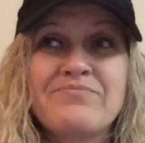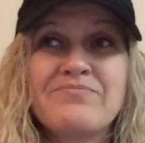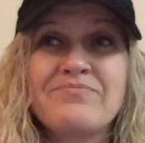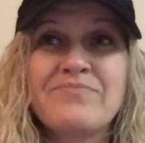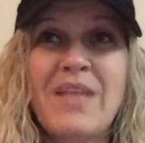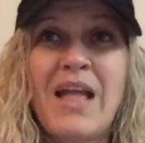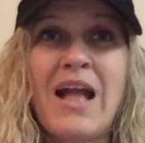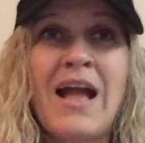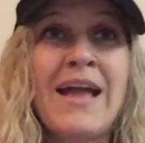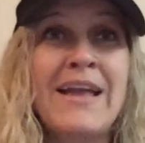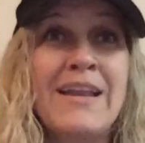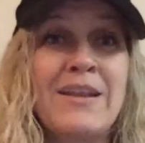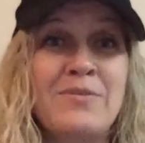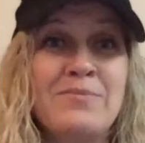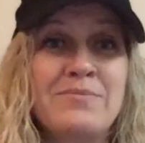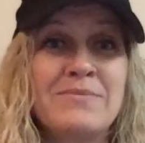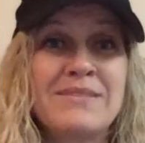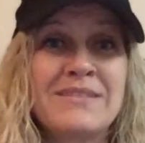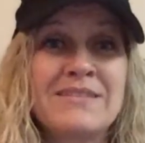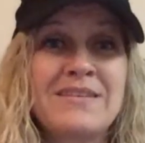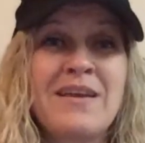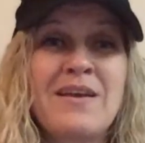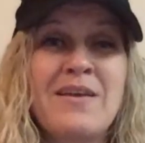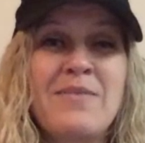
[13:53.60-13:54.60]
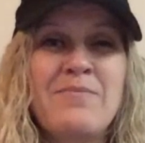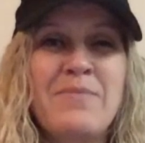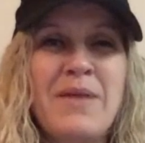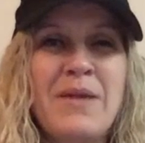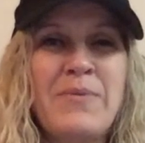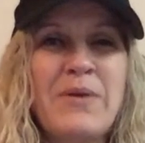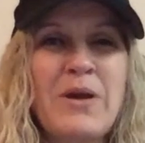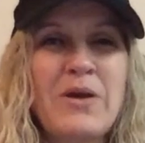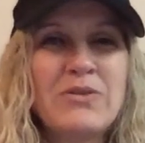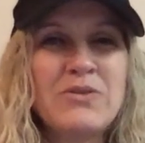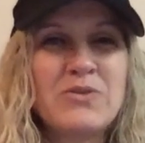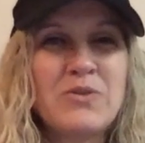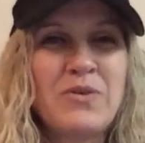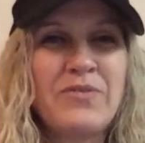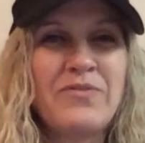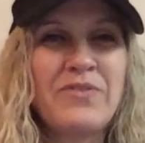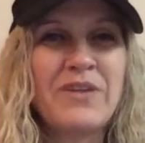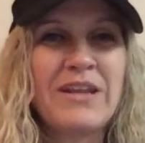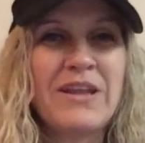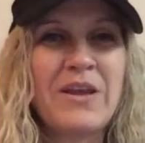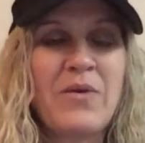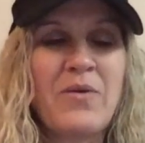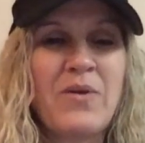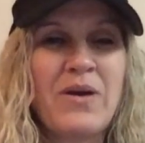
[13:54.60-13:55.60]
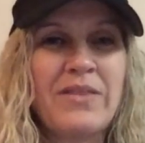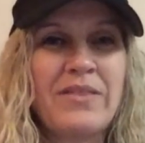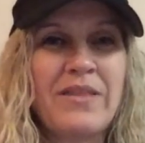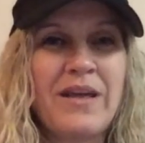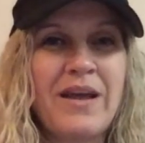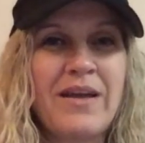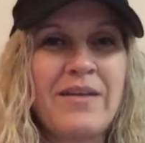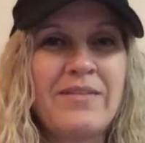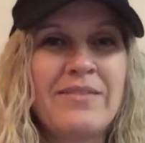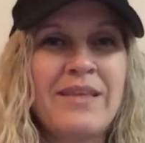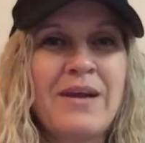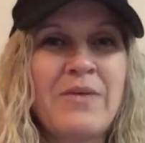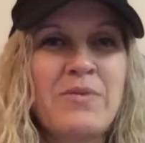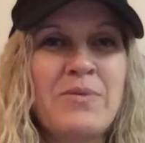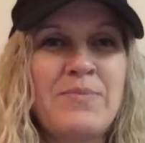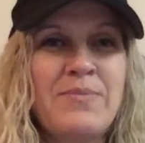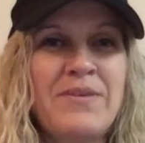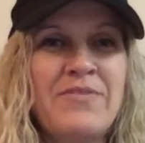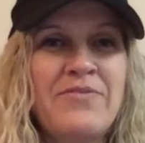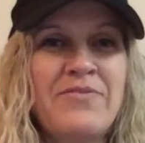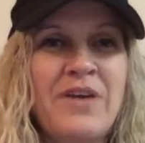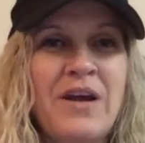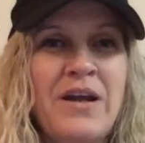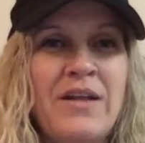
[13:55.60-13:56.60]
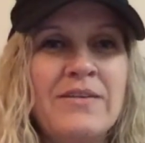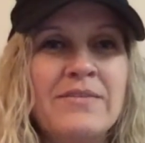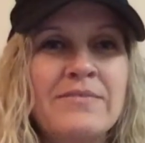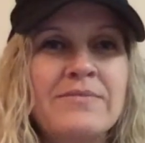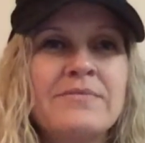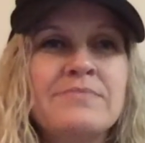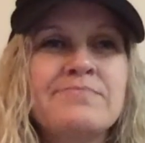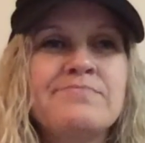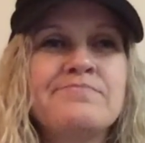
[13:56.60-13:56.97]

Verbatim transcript: items. Maybe I'll do a video on that. That would be fun.